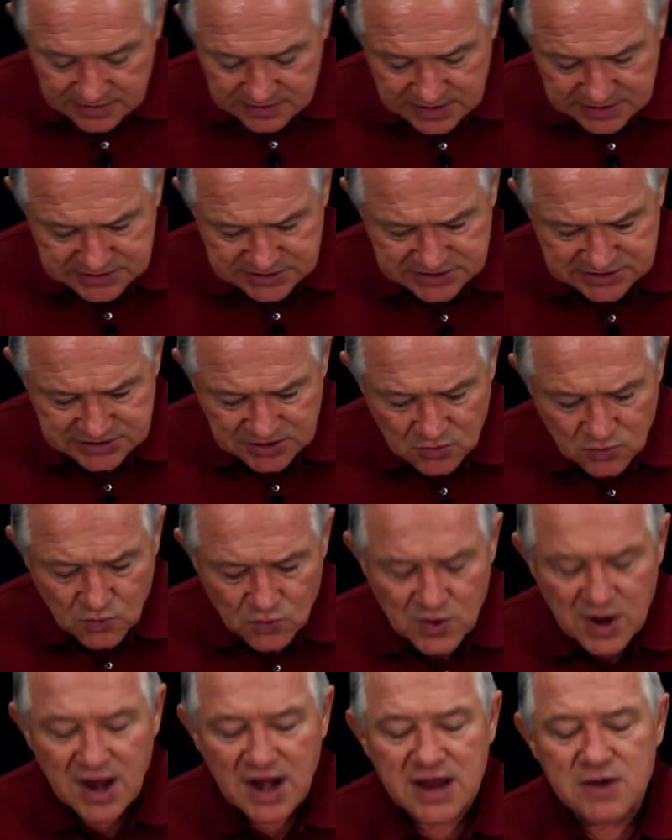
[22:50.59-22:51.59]
This is a
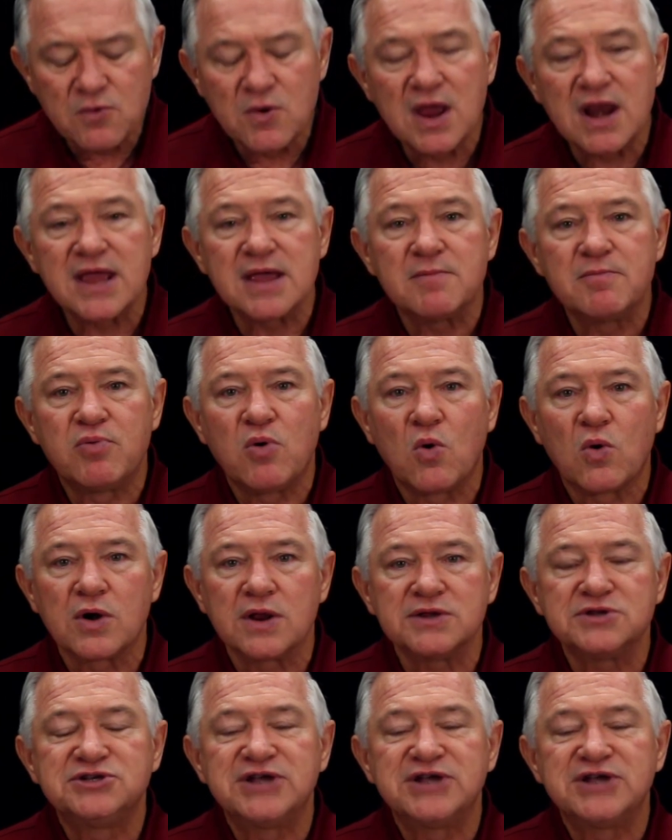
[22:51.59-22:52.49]
really, really important